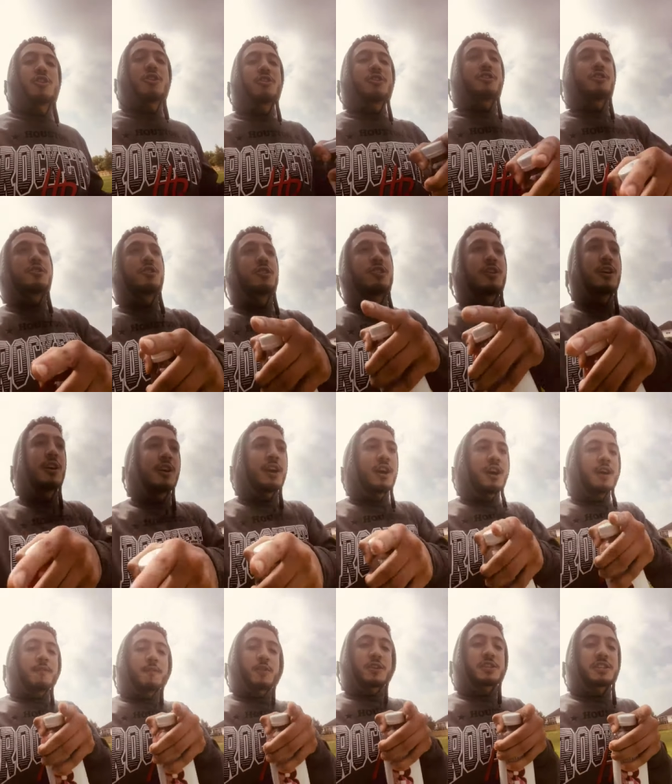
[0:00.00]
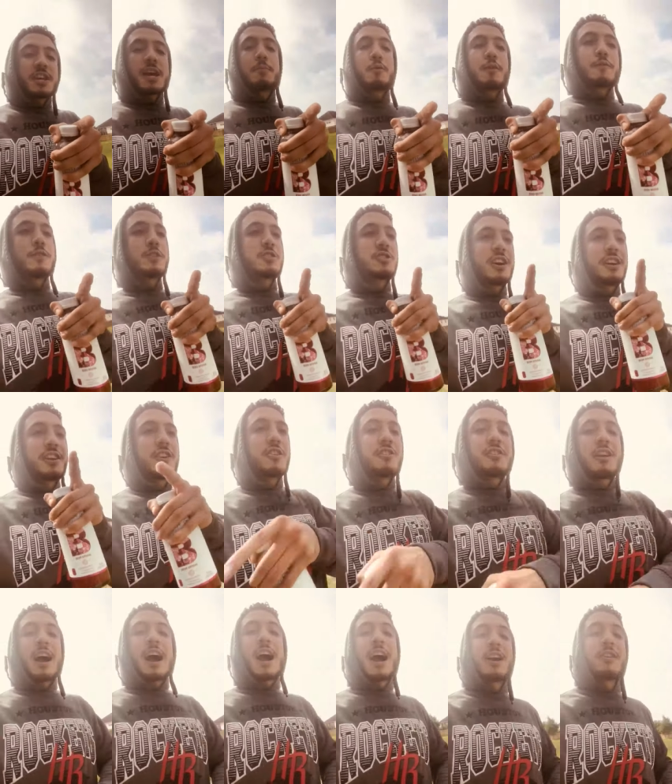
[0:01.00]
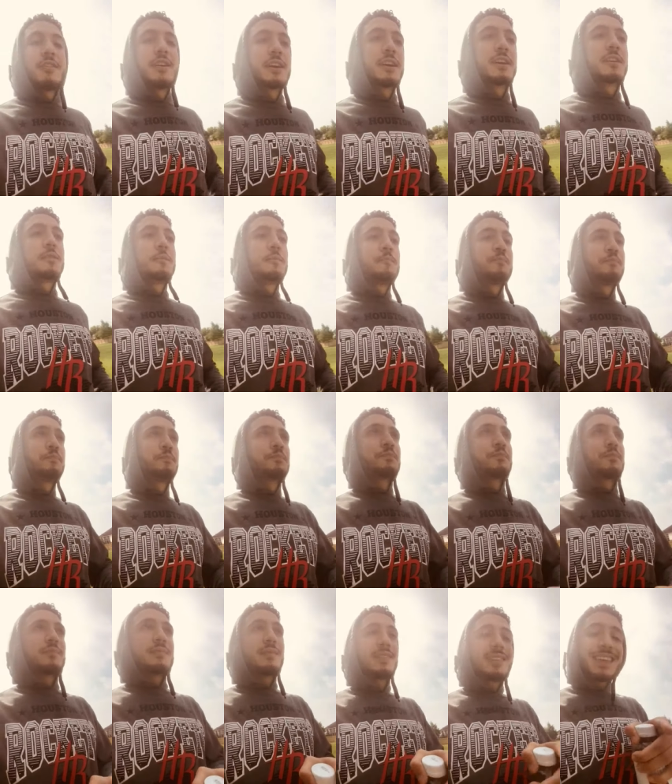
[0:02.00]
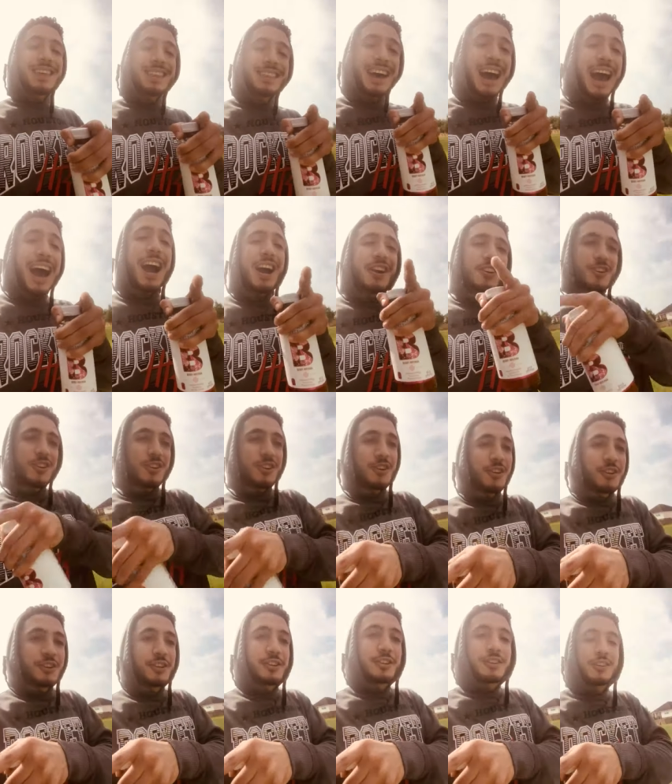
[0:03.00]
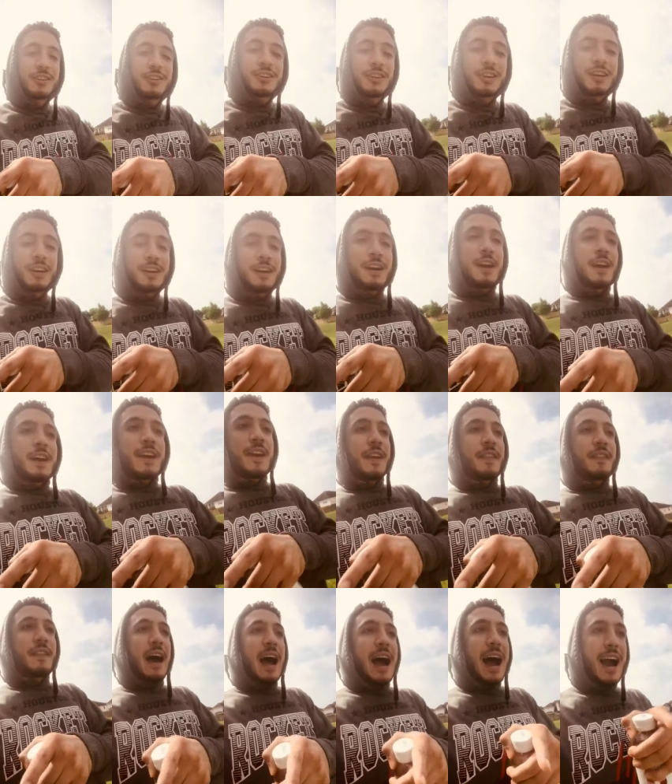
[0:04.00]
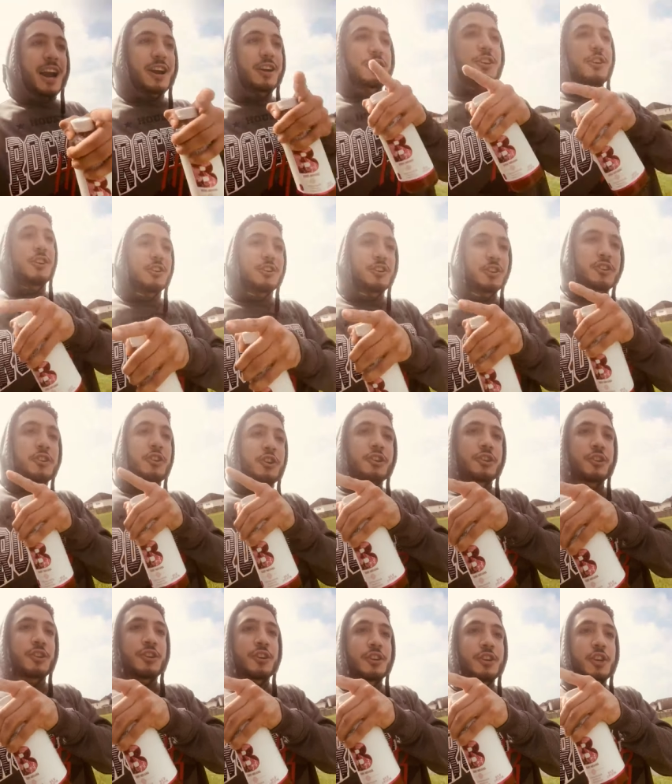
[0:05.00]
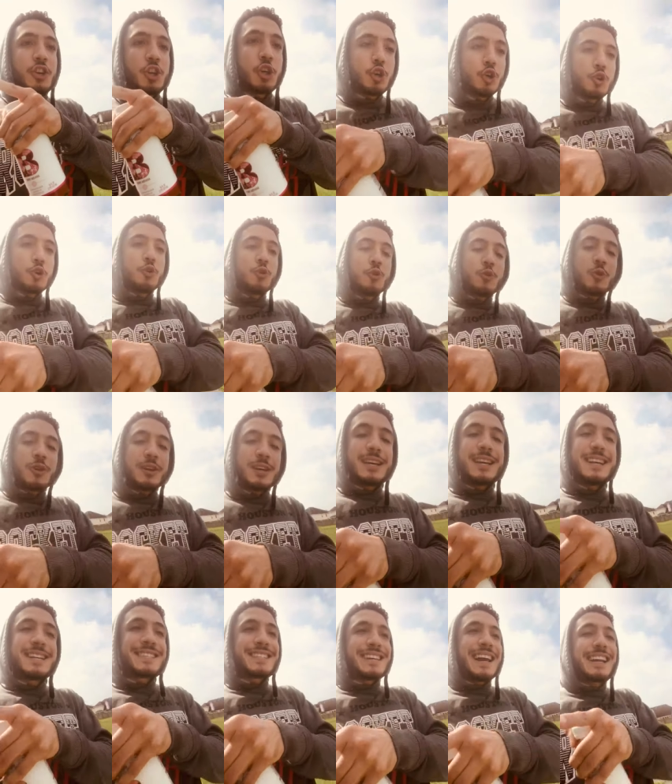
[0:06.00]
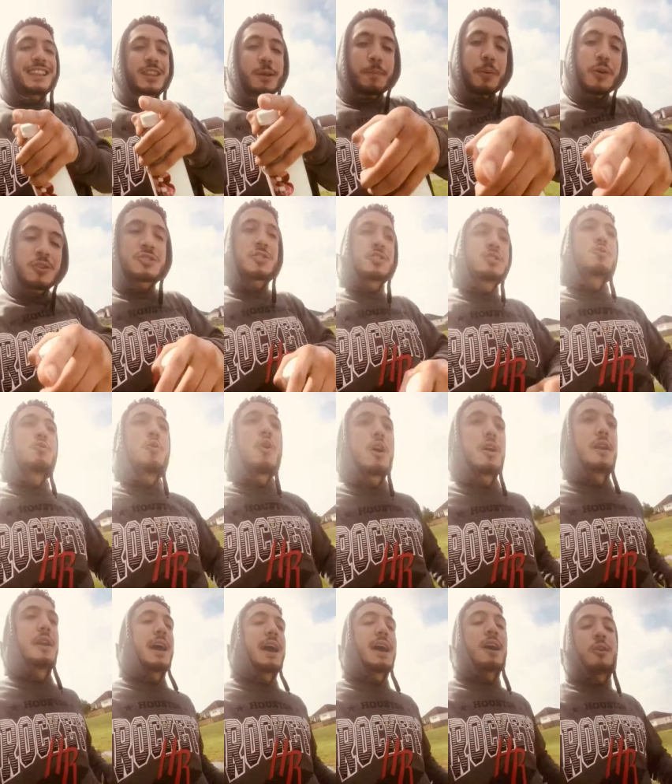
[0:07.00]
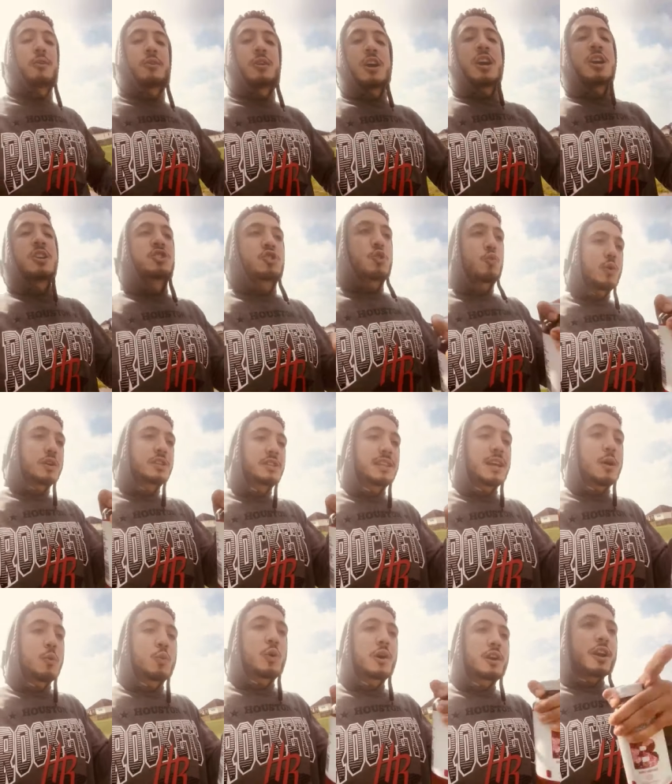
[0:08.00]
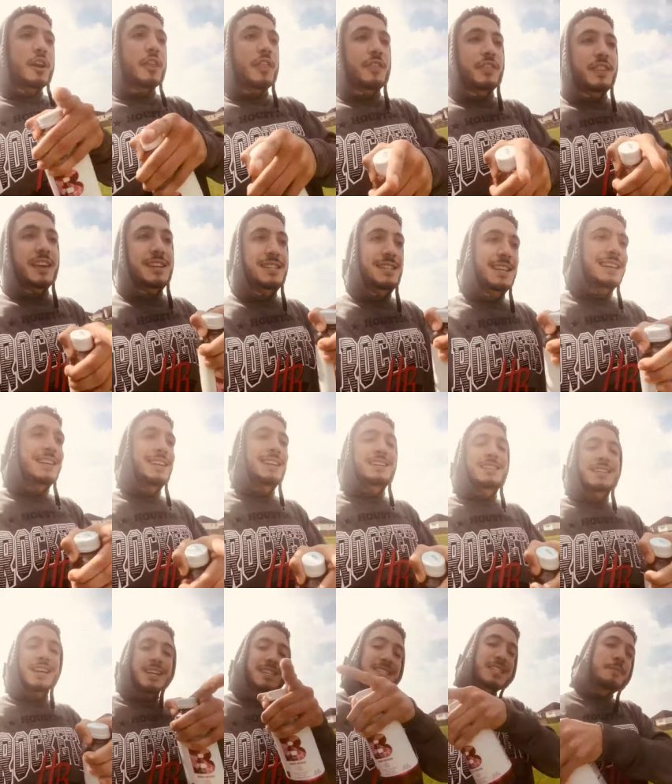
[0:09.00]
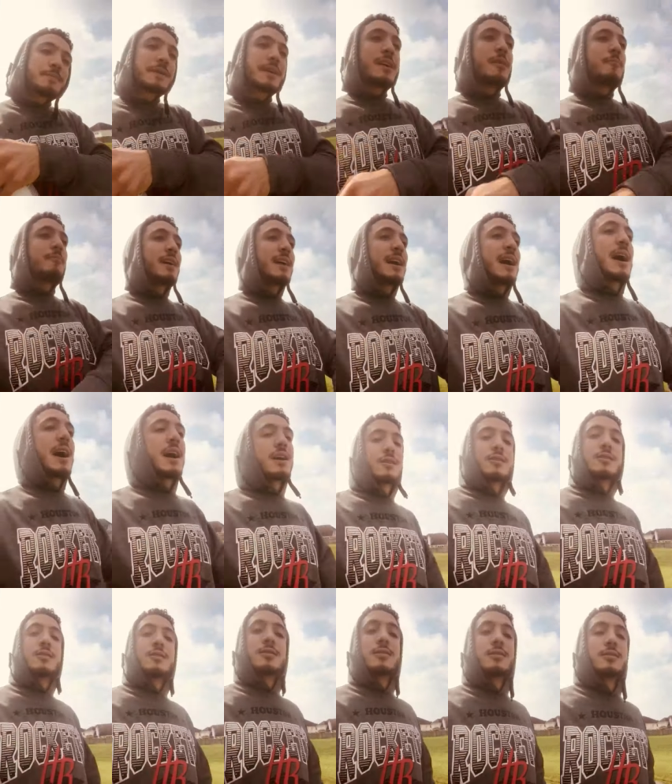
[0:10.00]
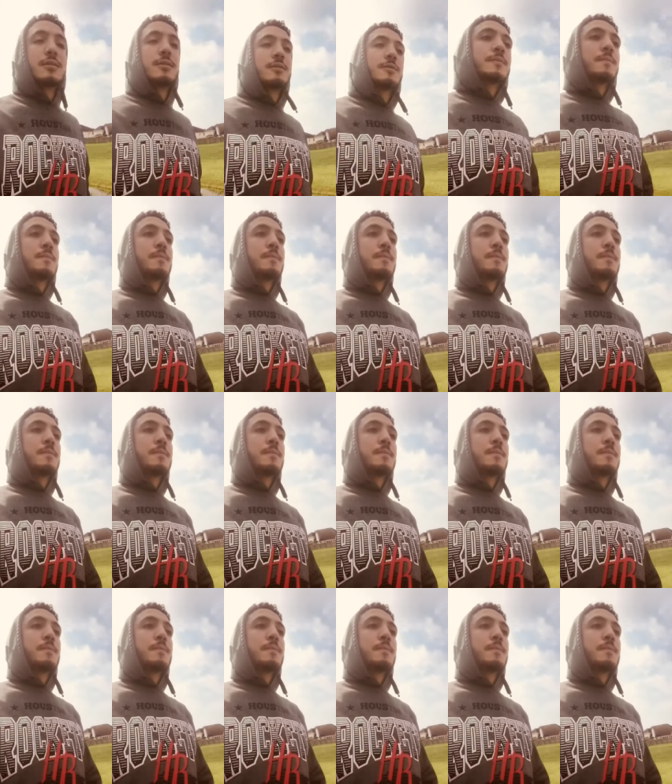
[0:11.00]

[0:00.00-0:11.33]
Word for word: earner, for example, if you're trying to earn a higher income, the higher earner, the higher earner you is not the person you are now. So what what are the things that need to change to become that higher earner?